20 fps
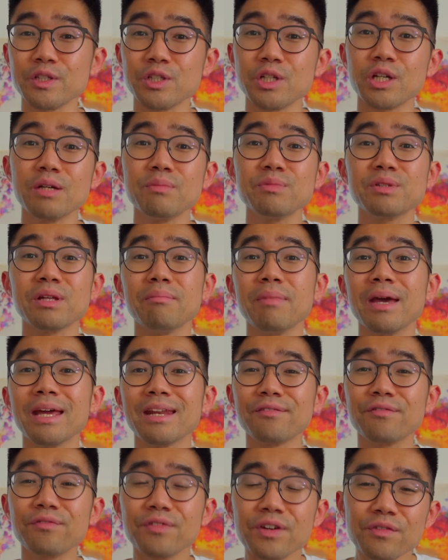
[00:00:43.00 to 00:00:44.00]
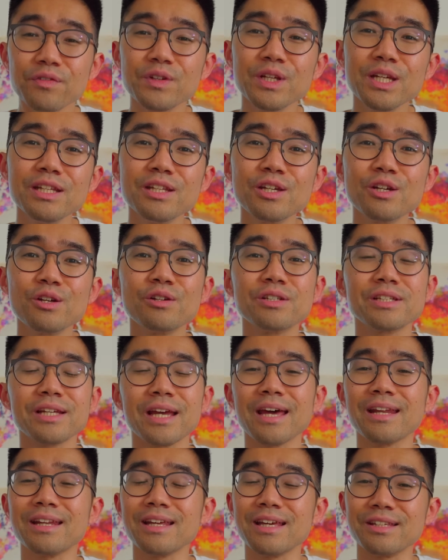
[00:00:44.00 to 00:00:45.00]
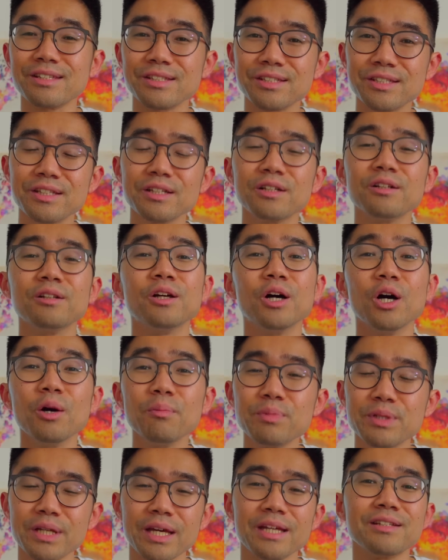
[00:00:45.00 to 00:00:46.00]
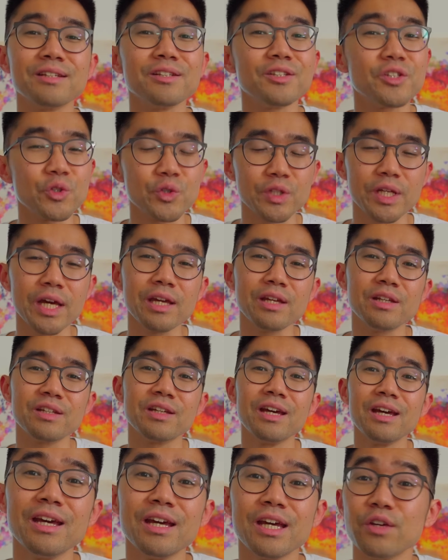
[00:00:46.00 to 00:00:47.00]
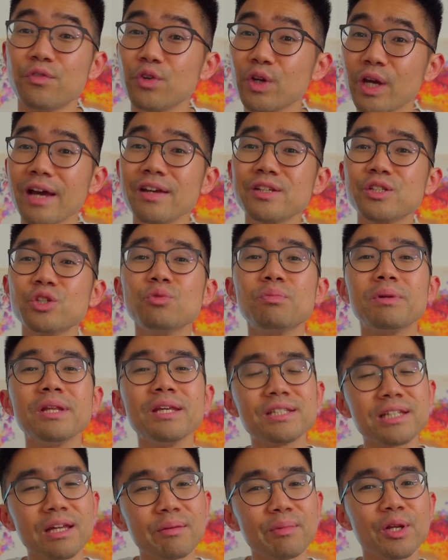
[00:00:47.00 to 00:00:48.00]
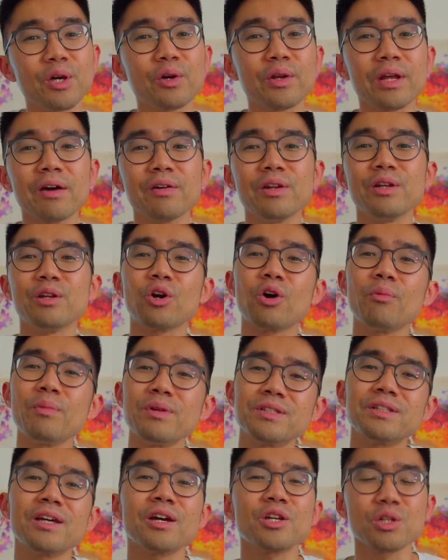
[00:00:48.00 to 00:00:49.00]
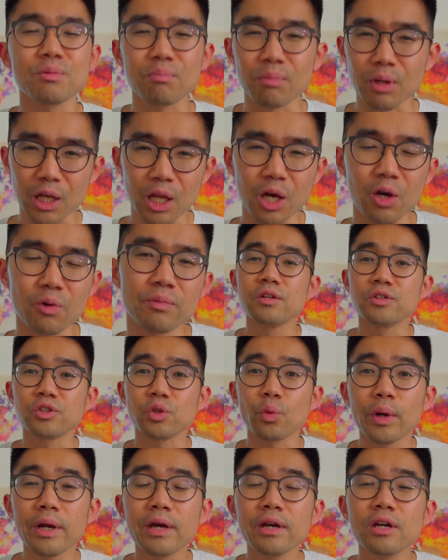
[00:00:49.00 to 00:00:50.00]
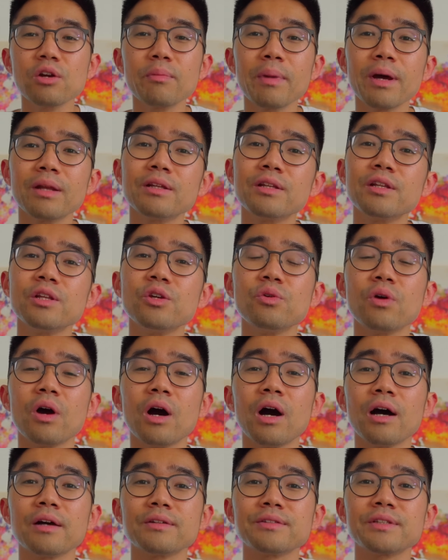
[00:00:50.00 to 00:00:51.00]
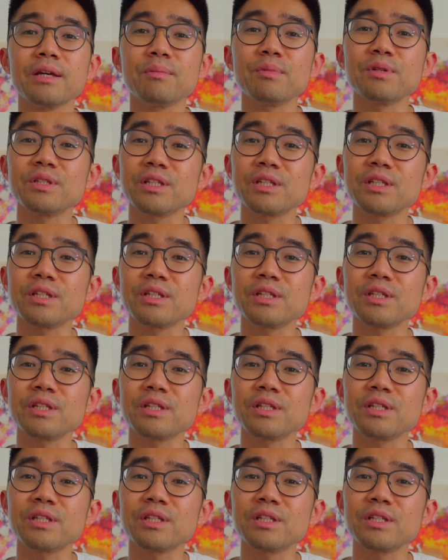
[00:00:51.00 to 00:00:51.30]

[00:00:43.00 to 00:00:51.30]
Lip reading: terms that made it 15 years and is still updated to date. If you guys do, please let me know down in the comment section below. So when I heard about the new Arcsaber